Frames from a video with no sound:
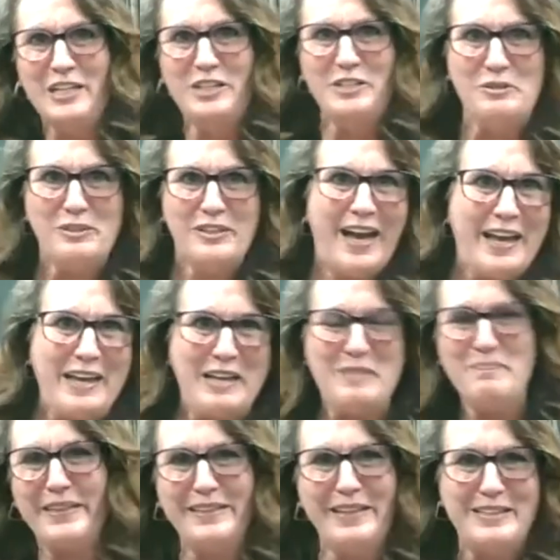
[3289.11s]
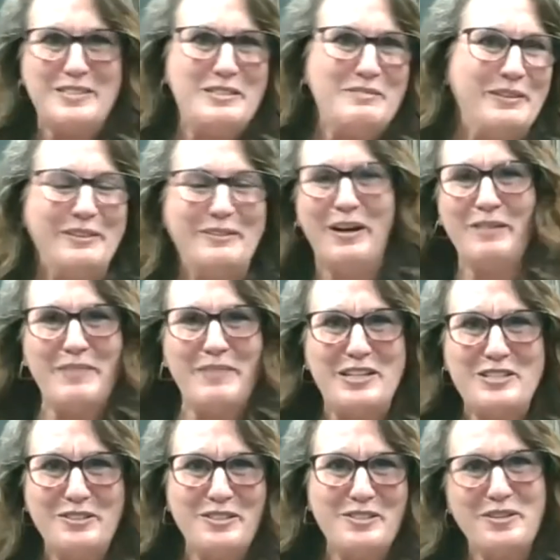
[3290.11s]
new client, big customer, want to make
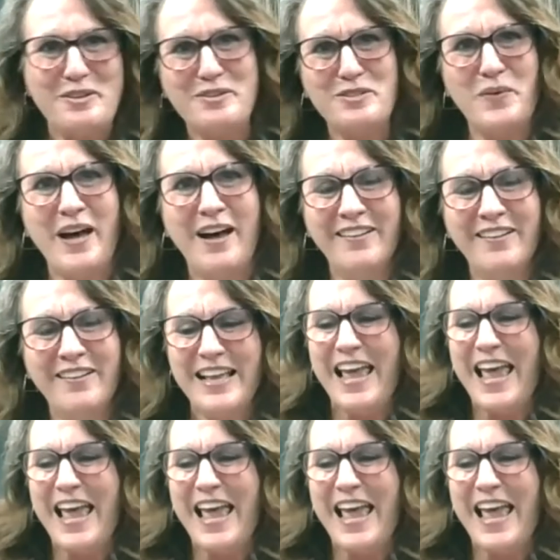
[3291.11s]
sure this goes well.